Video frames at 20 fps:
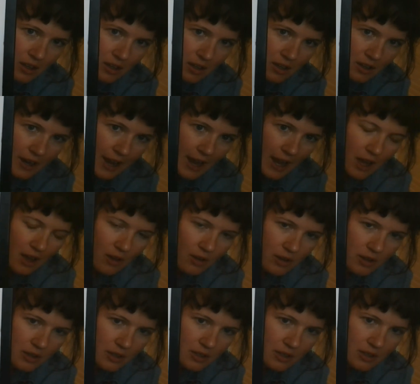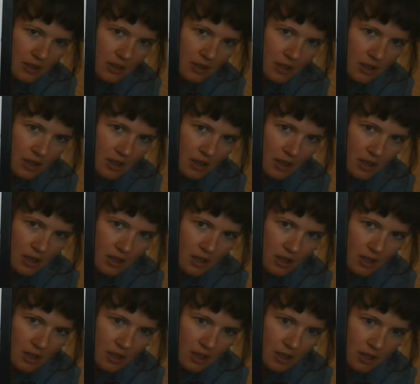Now,
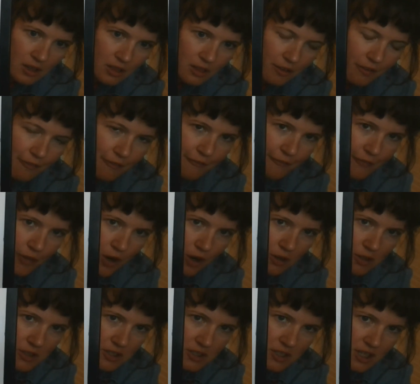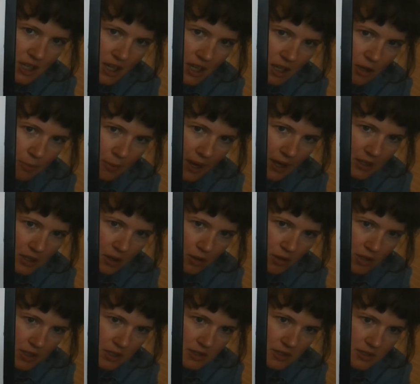the first thing you might
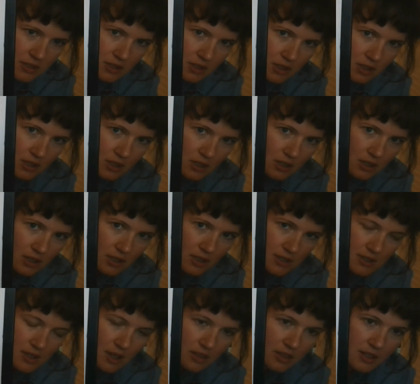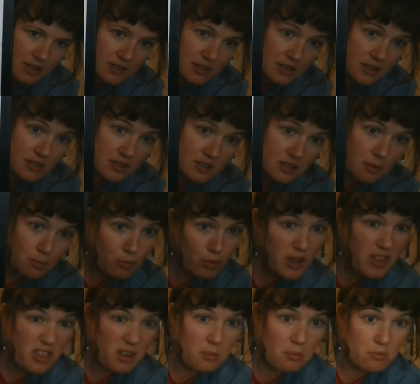notice is that this is some
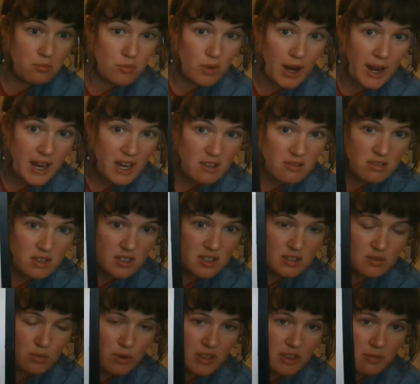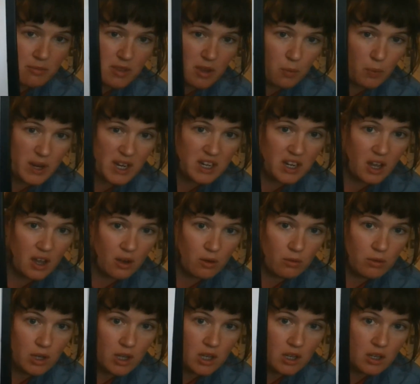rhythm, right? This is rhythm that we know.
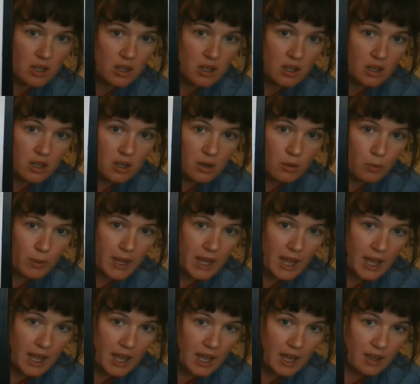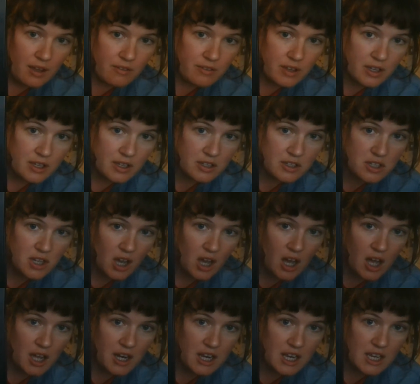We have
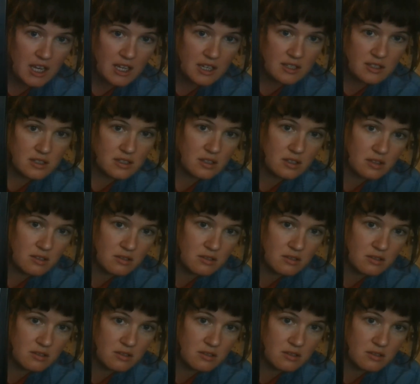toddies,